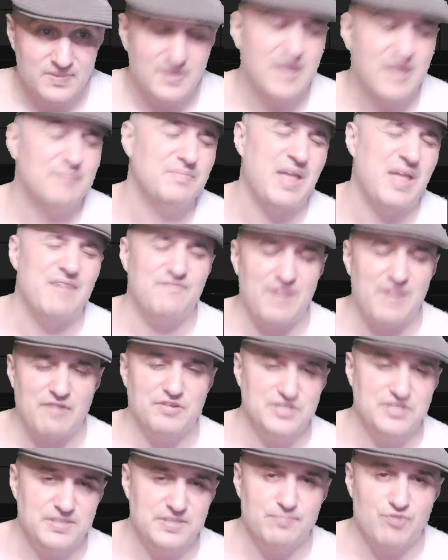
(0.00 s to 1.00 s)
not
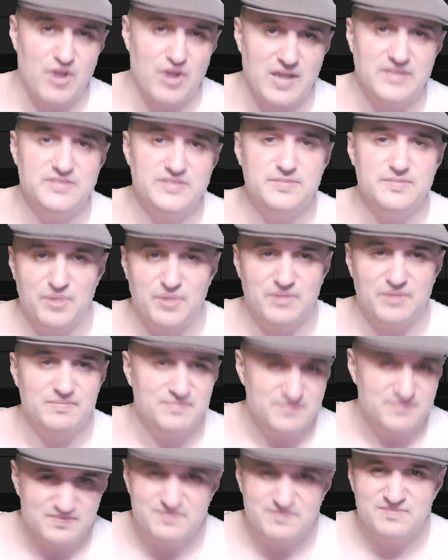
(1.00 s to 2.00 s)
very surprised, but
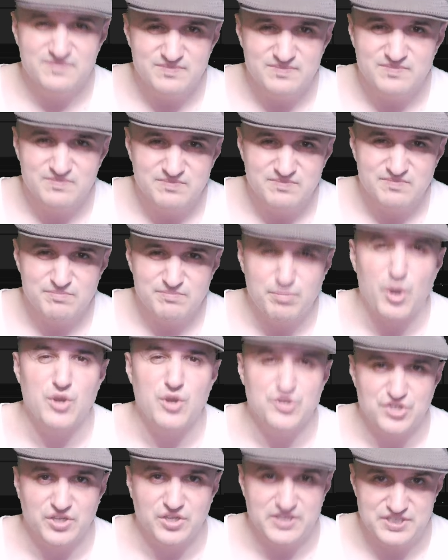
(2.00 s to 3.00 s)

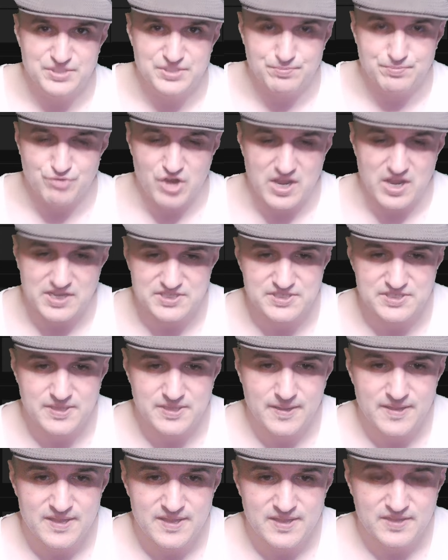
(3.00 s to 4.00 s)
partially surprised
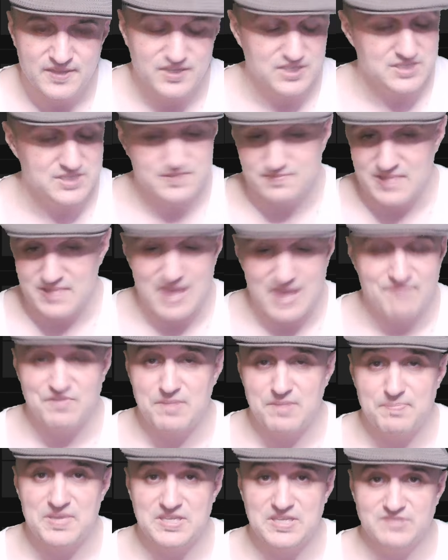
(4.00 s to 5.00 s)
because
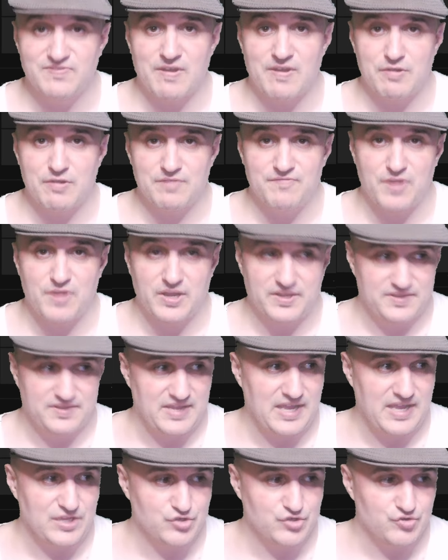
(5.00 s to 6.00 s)
MVP is very fucking
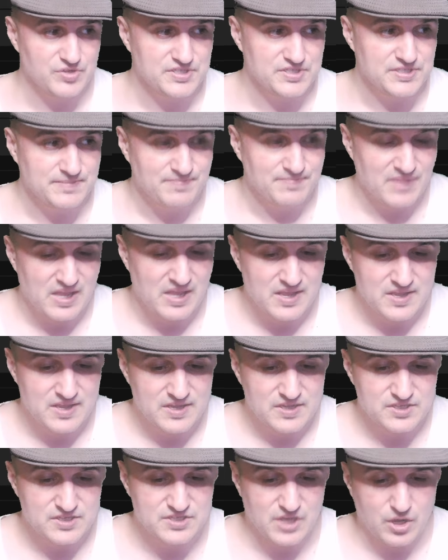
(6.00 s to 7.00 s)
dangerous.
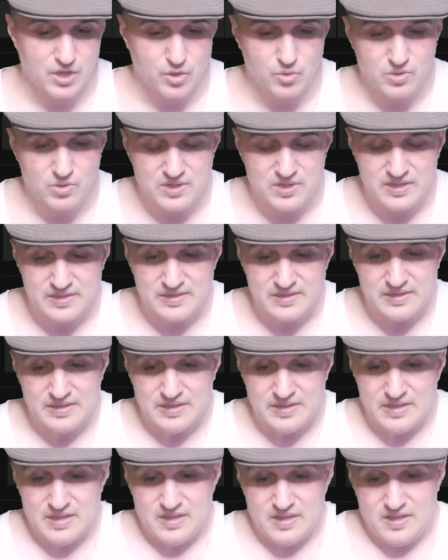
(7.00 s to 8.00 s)
So
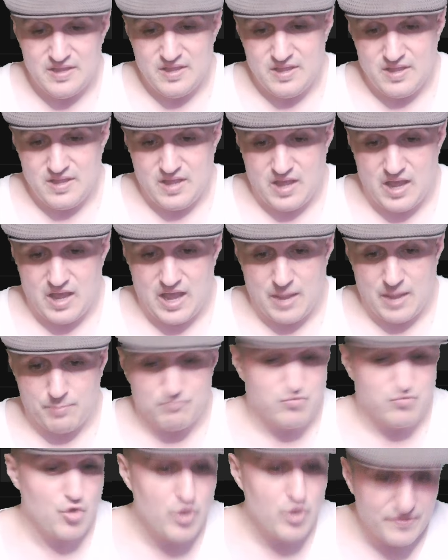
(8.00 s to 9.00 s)
I'm
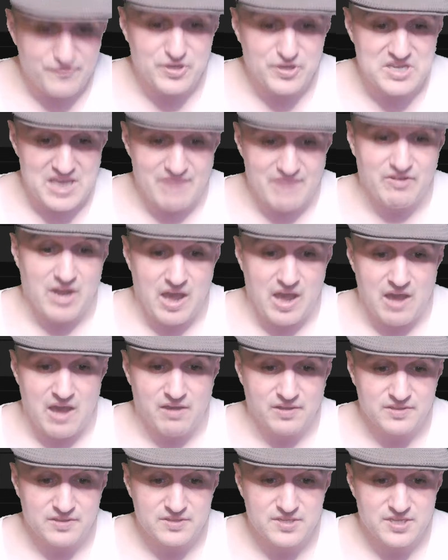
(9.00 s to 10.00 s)
rooting for Kevin
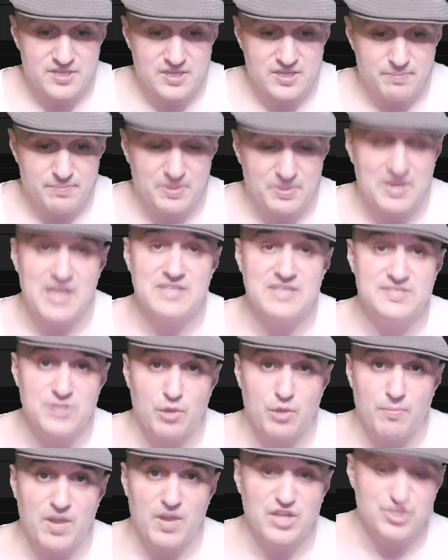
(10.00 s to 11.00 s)
Holland, but not so
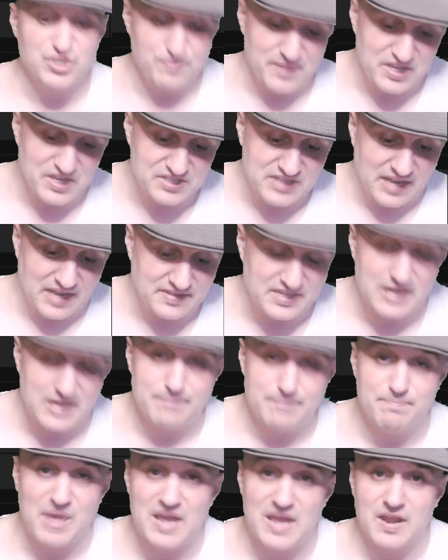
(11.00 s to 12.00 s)
much because I
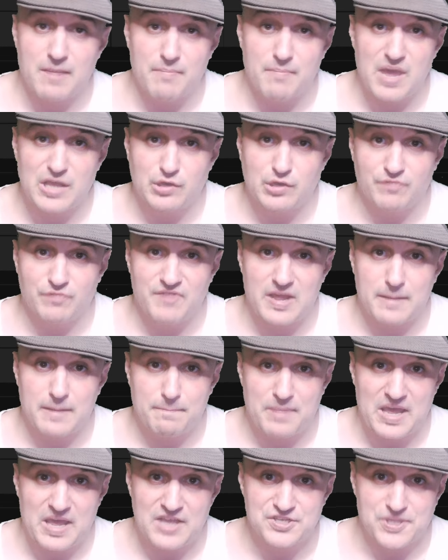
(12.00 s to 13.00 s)
did bet on Michael Venom
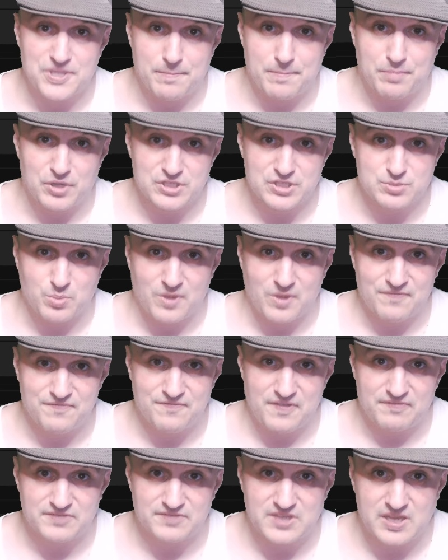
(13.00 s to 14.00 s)
Page at plus
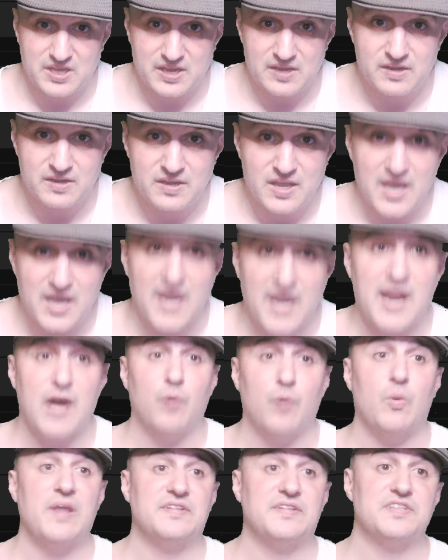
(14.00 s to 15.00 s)
115, and
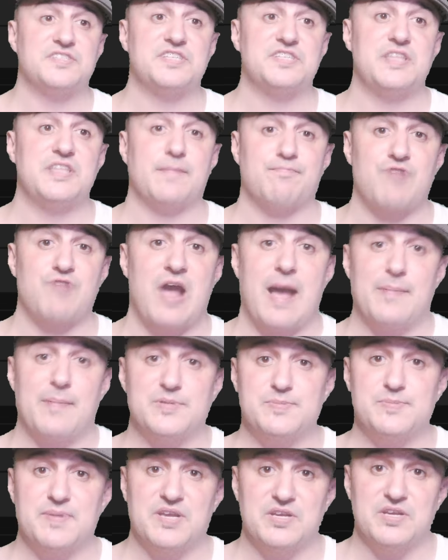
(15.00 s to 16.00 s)
I'll wait to see the
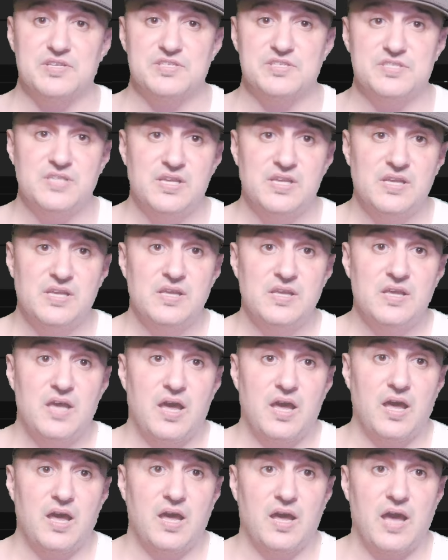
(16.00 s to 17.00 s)
props because
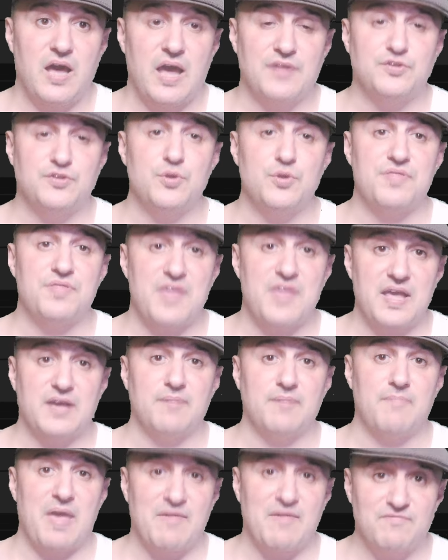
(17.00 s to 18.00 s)
uh, I do think
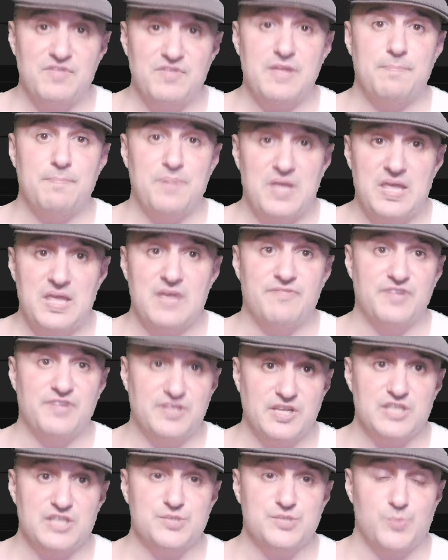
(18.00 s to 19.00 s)
MVP, if he
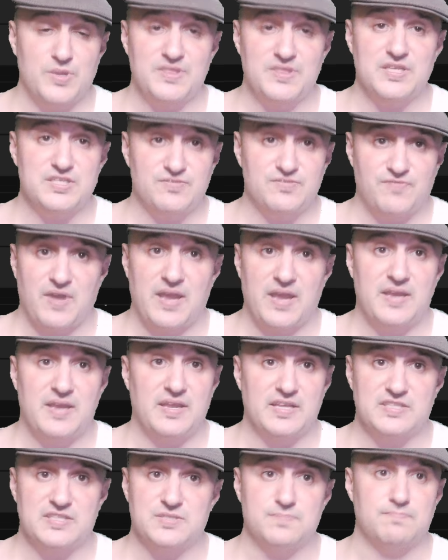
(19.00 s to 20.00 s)
does win this fight,
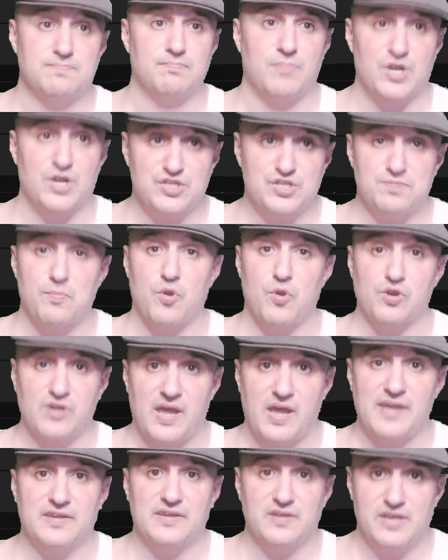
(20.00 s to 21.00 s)
it's much more
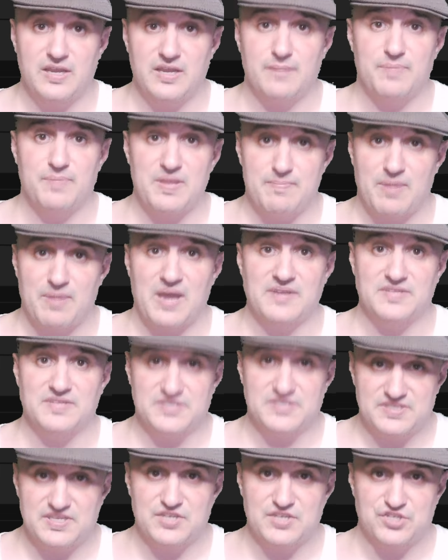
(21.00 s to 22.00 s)
likely to be by
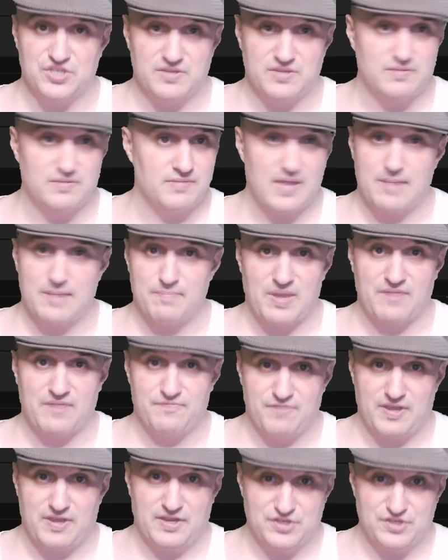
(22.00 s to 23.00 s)
decision than by
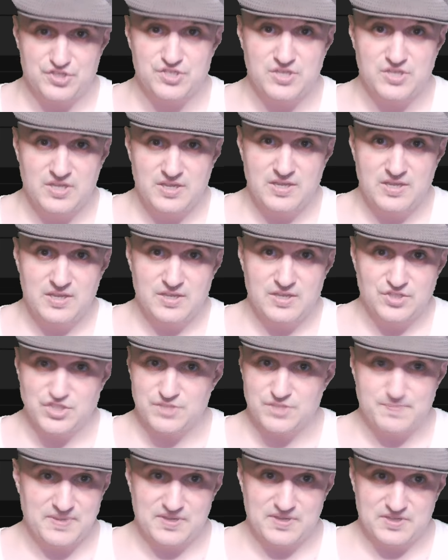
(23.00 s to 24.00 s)
finish,
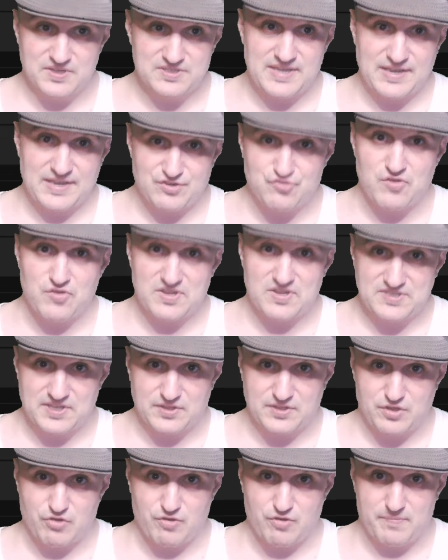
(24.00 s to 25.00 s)
just because I trust the
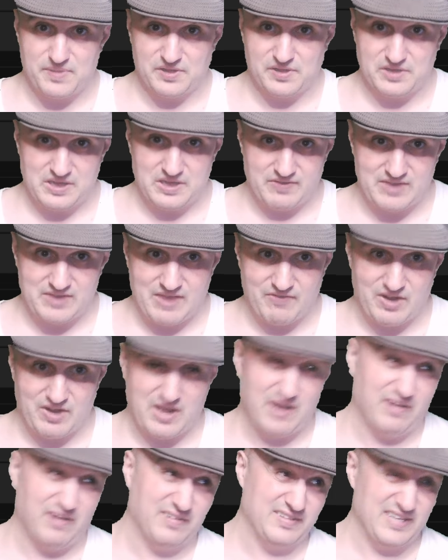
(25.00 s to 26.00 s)
durability of Kevin
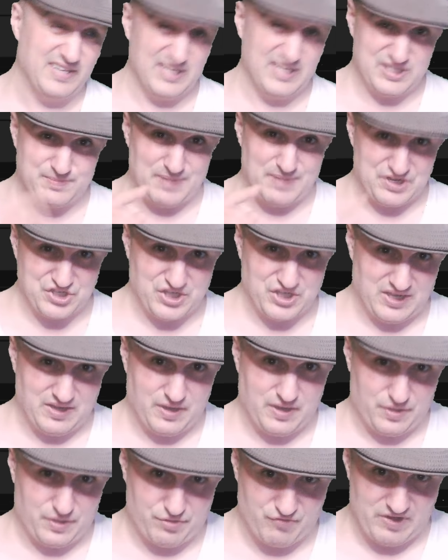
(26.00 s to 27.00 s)
Holland, especially in
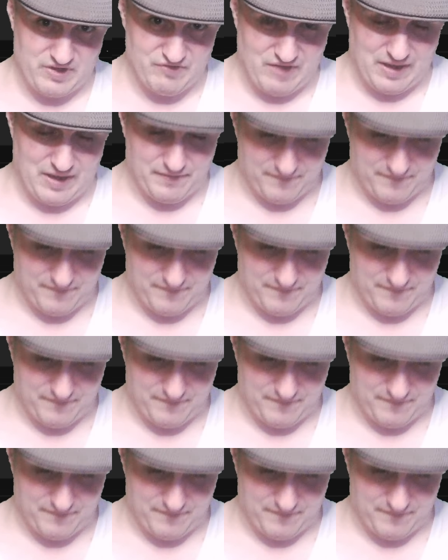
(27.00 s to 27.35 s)
a three round